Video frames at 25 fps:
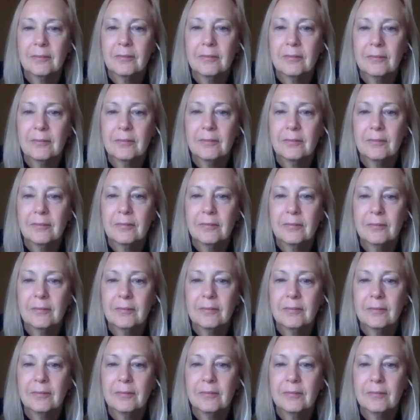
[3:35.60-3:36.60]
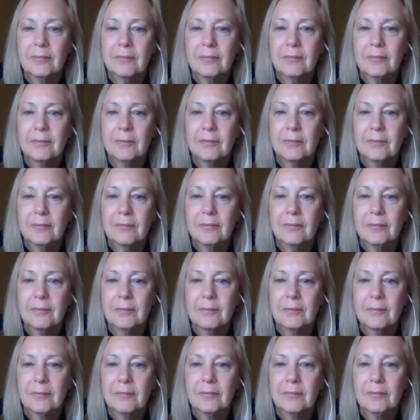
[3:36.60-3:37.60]

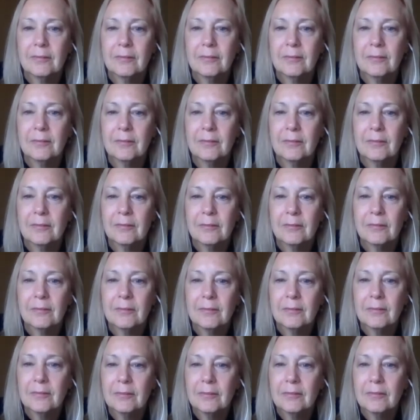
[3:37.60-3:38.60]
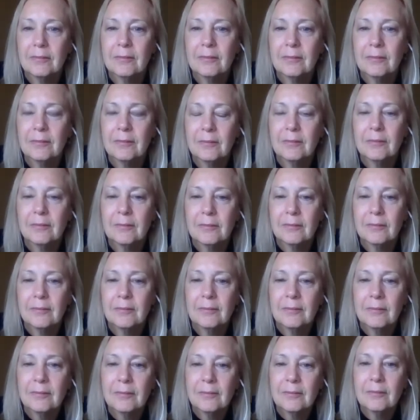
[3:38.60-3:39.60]

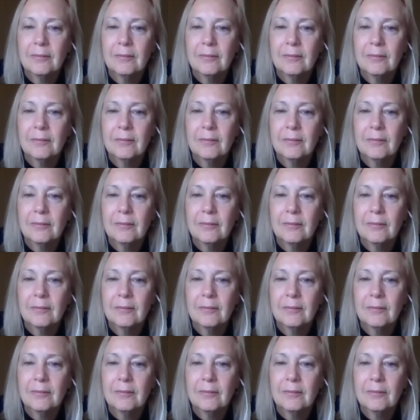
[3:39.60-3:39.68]
No words are spoken by the person on screen.